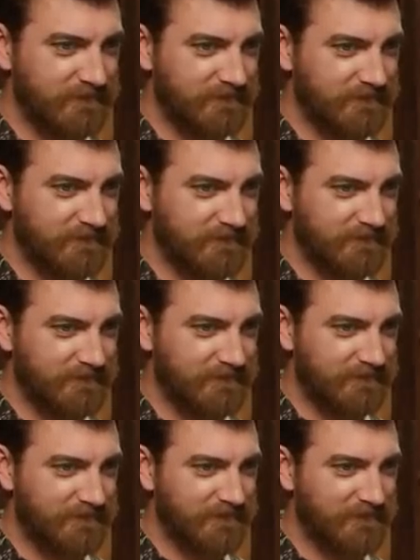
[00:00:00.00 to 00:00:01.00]

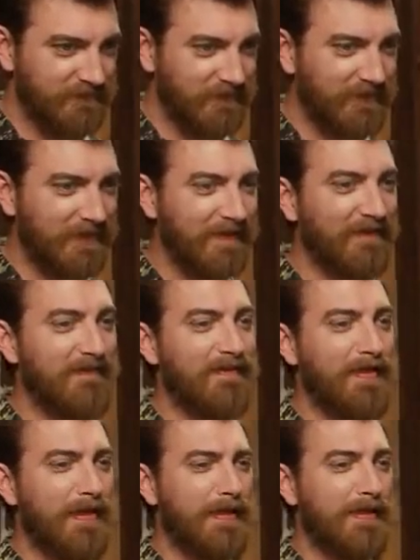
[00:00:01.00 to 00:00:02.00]

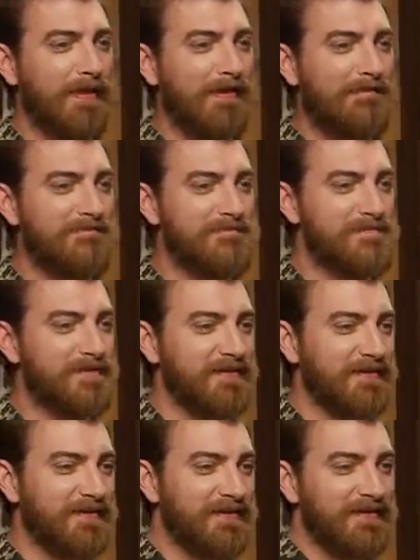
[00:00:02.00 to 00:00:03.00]

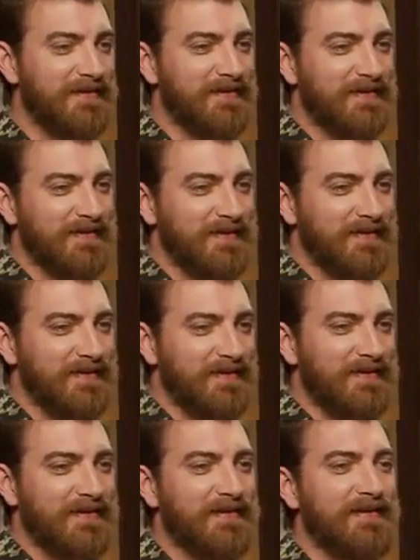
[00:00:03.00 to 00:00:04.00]

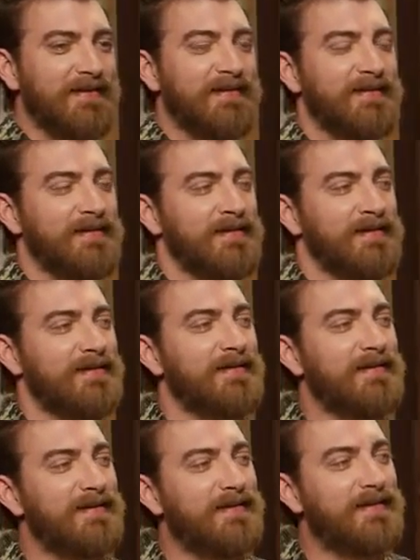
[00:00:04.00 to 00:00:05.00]

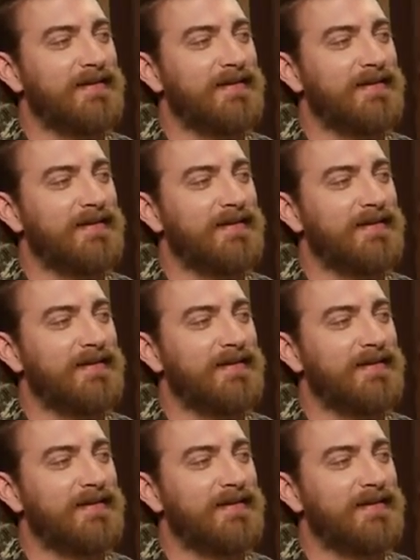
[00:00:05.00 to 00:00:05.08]
(not speaking)